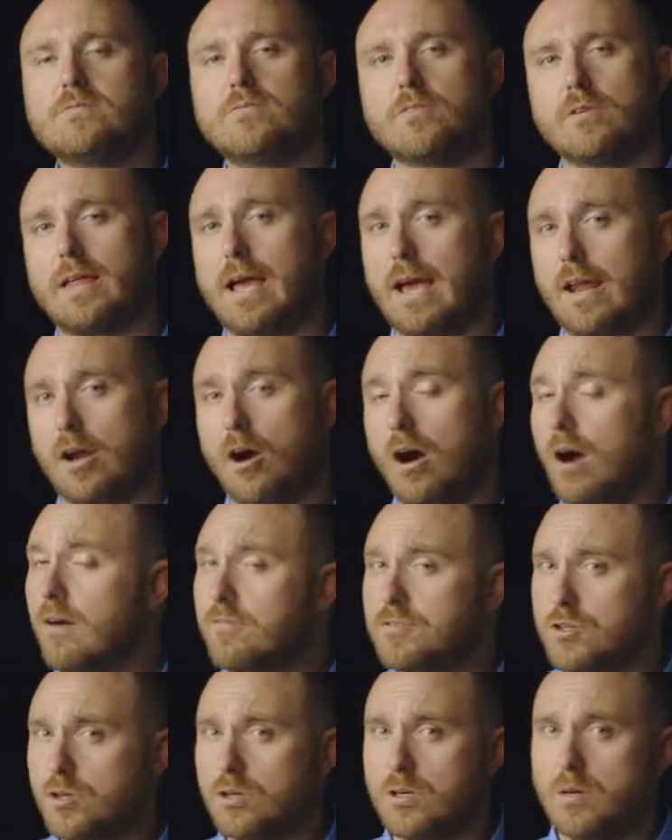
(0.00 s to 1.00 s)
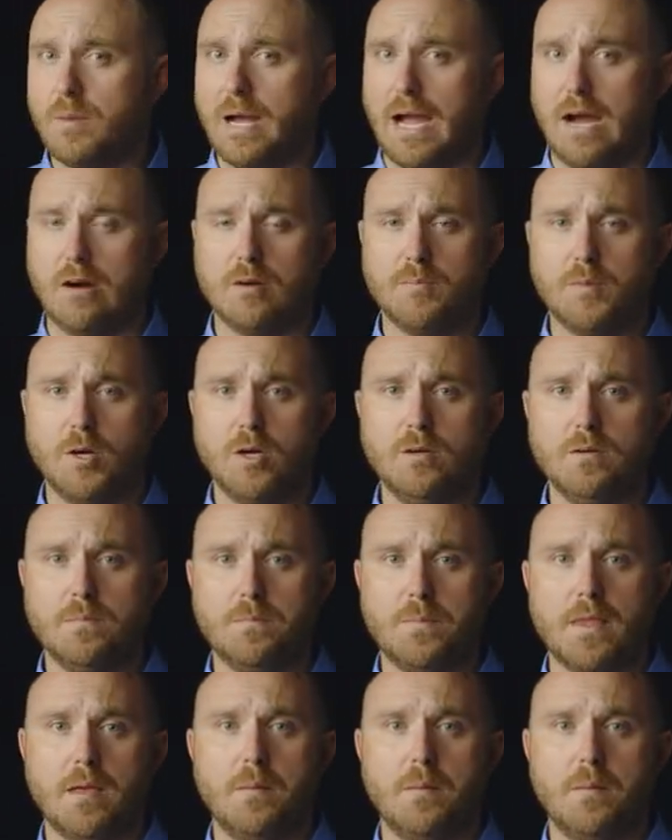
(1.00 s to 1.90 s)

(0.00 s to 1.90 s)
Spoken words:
for that offshore powerboat